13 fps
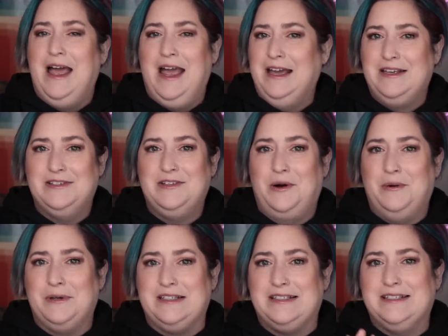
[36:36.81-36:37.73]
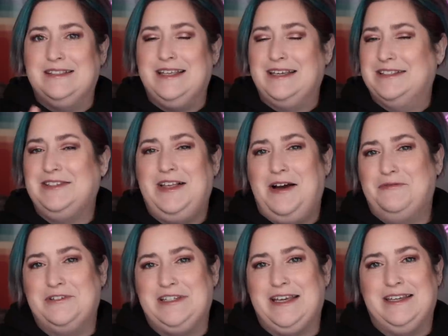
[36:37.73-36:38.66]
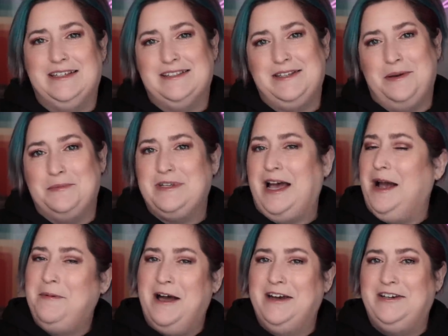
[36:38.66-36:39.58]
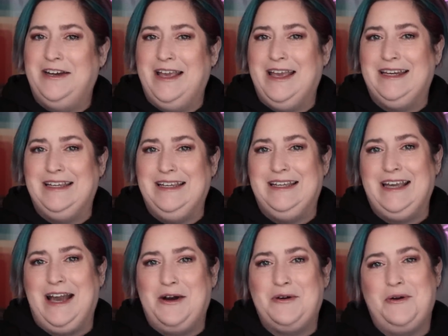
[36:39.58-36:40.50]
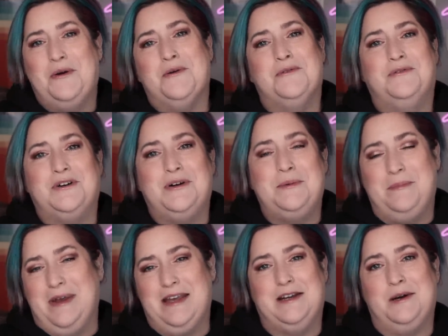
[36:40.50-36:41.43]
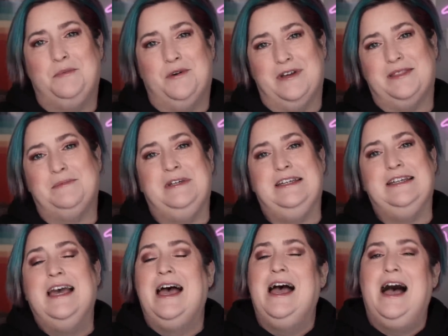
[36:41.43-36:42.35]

As always, thanks a lot for taking some time out of your day to geek out over makeup with me.